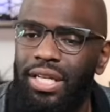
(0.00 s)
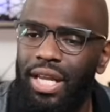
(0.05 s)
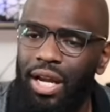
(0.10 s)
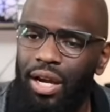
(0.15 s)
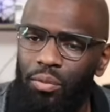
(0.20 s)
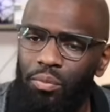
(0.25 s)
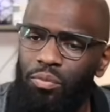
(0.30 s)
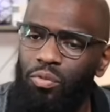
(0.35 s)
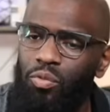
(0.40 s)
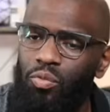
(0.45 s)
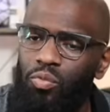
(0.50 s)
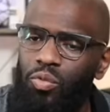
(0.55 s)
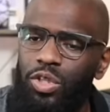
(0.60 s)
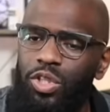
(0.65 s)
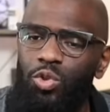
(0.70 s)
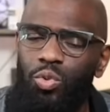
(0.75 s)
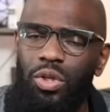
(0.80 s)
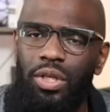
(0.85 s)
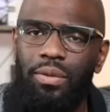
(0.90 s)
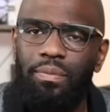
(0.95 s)
down?
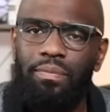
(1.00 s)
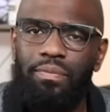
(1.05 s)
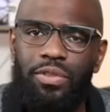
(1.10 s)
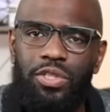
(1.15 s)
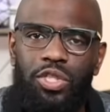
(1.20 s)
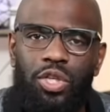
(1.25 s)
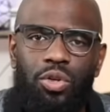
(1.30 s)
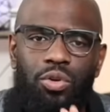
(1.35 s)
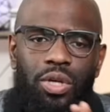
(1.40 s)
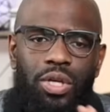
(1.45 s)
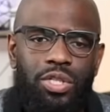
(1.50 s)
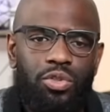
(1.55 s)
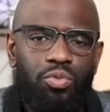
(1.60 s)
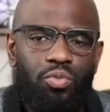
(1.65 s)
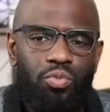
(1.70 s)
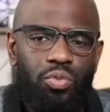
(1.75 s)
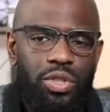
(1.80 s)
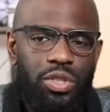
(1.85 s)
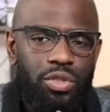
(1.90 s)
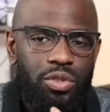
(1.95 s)
Which one? Show us
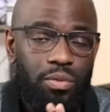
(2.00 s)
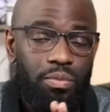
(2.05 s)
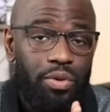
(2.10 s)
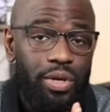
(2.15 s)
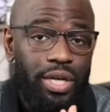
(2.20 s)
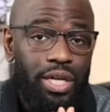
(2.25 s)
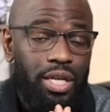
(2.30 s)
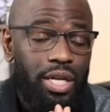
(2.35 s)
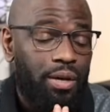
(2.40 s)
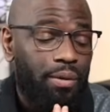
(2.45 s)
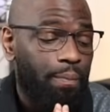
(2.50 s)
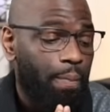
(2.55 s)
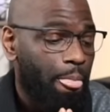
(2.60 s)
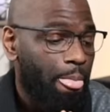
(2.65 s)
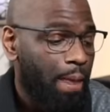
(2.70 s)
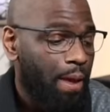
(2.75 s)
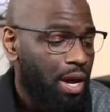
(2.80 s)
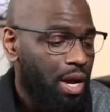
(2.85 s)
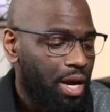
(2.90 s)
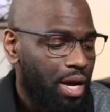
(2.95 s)
which and break it down.
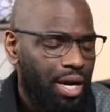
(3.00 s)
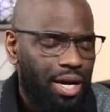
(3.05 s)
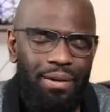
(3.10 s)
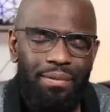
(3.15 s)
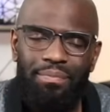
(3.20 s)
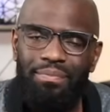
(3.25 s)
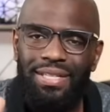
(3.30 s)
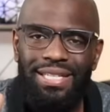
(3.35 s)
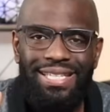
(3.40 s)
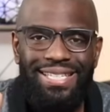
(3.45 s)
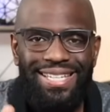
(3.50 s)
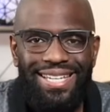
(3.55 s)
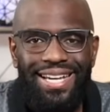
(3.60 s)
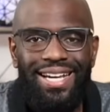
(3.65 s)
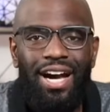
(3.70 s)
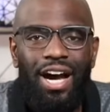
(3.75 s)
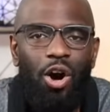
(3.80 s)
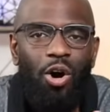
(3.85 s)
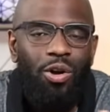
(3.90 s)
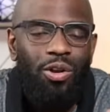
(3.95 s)
Yeah,
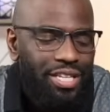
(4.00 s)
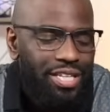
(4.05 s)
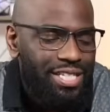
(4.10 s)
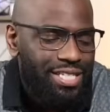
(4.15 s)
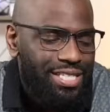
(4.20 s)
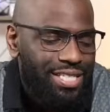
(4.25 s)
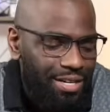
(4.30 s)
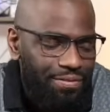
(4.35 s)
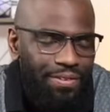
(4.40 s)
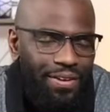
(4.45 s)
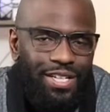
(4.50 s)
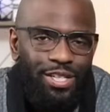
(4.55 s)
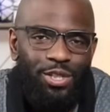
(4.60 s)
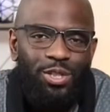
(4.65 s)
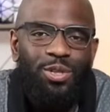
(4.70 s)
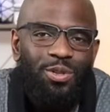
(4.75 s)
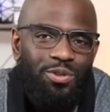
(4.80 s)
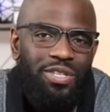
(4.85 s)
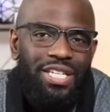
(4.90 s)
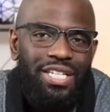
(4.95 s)
all of this stuff, I
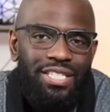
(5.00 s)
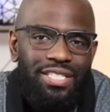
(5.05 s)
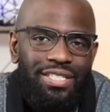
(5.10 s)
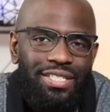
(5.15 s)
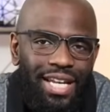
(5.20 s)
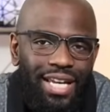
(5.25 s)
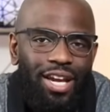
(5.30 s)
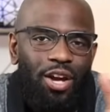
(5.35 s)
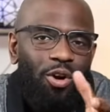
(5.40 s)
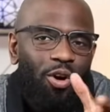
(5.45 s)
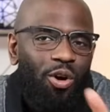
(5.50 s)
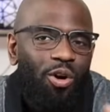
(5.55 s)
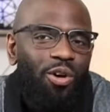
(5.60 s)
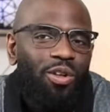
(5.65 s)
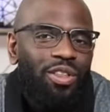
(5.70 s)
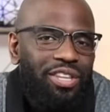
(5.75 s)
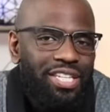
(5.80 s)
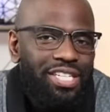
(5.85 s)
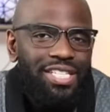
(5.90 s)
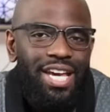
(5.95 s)
do this, like all
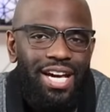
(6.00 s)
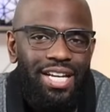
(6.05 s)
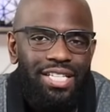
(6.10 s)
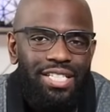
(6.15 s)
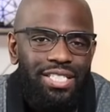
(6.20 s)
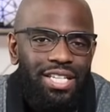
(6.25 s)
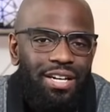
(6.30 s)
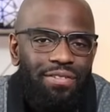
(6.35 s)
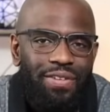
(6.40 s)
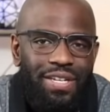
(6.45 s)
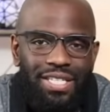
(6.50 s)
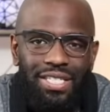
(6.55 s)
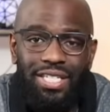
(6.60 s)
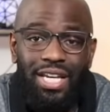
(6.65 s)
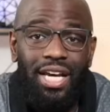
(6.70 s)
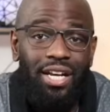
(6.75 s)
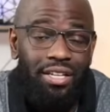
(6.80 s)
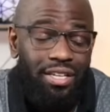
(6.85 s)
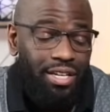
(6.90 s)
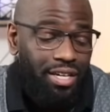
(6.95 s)
of this kind of stuff
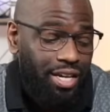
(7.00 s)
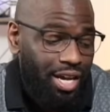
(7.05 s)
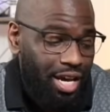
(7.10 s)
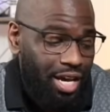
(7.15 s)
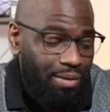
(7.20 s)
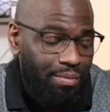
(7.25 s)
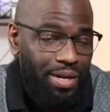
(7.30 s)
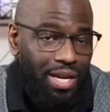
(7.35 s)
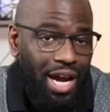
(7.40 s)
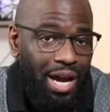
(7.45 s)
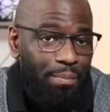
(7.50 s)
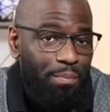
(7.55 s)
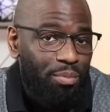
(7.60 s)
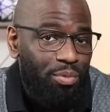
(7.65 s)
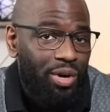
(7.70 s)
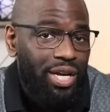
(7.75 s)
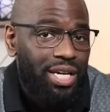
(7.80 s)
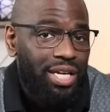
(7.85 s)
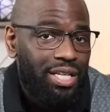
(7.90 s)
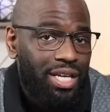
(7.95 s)
inside of the academy. I
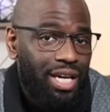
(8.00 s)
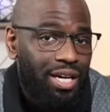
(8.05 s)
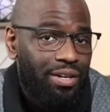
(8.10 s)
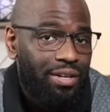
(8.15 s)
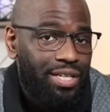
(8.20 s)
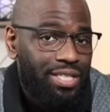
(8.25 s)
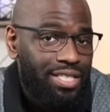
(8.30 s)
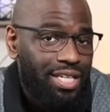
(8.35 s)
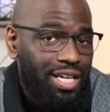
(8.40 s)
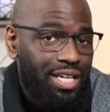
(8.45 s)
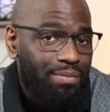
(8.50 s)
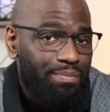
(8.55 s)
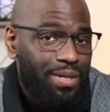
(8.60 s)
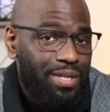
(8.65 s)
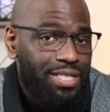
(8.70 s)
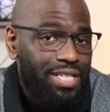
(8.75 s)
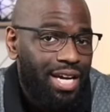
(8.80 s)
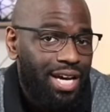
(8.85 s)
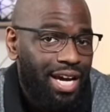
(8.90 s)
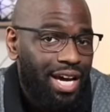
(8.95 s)
break it down. I take my
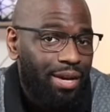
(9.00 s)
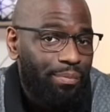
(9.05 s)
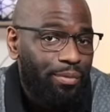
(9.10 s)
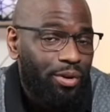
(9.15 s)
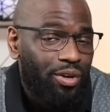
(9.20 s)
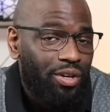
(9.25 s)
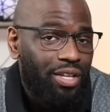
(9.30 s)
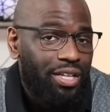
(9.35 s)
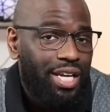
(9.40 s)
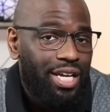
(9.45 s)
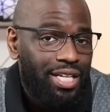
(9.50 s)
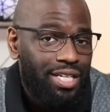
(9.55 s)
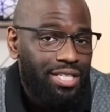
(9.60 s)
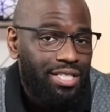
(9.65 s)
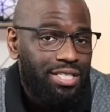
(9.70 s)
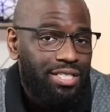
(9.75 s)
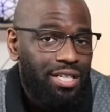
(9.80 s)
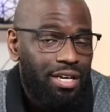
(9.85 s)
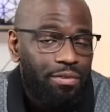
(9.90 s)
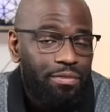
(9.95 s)
time, all of that good
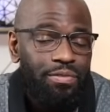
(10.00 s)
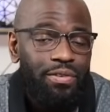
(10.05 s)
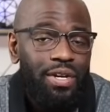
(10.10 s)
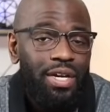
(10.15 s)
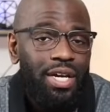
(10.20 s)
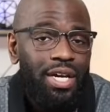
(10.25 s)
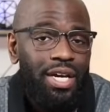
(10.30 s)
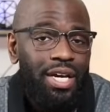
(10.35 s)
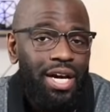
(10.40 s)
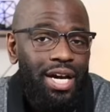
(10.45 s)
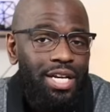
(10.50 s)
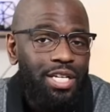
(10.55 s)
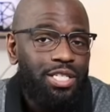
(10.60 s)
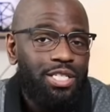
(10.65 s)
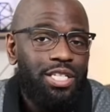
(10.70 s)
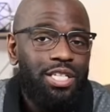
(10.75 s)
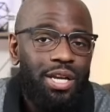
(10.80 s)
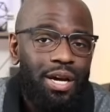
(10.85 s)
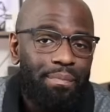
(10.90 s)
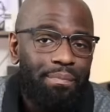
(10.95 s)
stuff.
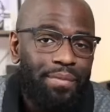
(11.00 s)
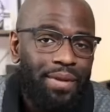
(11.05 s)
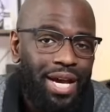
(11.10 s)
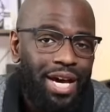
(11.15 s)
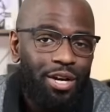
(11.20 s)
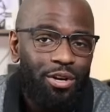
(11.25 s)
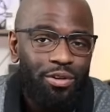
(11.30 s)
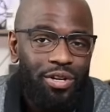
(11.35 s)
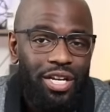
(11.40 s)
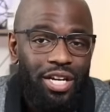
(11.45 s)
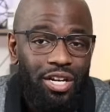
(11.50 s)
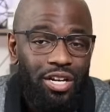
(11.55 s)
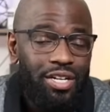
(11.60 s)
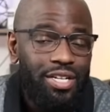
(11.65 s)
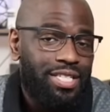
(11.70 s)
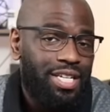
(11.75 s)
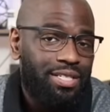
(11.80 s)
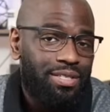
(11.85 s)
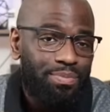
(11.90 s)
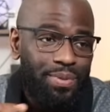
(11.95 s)
I'm not on here
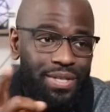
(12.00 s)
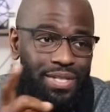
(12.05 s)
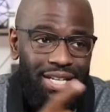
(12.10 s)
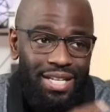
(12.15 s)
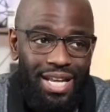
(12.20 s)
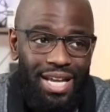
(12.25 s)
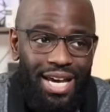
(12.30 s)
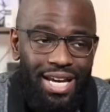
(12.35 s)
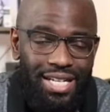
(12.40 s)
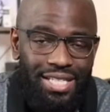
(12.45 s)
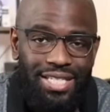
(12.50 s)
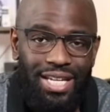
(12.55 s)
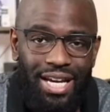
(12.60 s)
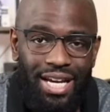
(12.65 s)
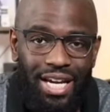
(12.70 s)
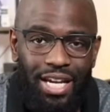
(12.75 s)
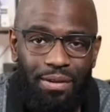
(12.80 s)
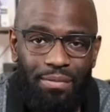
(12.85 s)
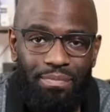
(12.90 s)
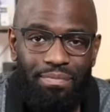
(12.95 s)
because I spend a lot of
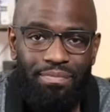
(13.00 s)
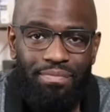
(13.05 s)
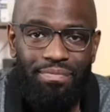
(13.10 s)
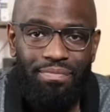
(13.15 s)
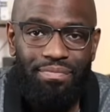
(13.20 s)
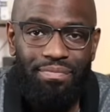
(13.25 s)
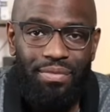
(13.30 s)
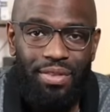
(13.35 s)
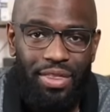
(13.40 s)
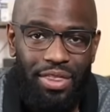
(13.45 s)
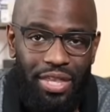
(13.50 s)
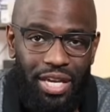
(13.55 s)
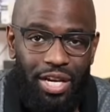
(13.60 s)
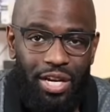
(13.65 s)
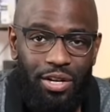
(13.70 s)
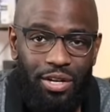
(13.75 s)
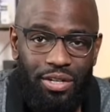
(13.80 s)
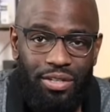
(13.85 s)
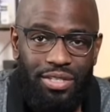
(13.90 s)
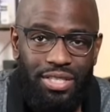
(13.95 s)
time
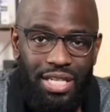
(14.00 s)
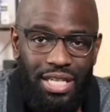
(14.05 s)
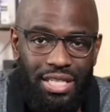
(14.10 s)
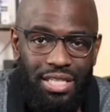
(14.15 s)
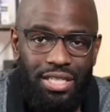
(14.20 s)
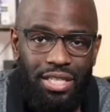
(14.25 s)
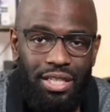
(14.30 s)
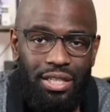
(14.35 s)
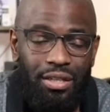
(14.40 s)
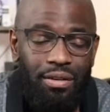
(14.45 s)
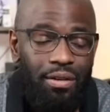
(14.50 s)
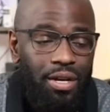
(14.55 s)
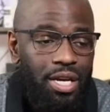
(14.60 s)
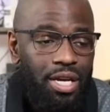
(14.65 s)
there teaching.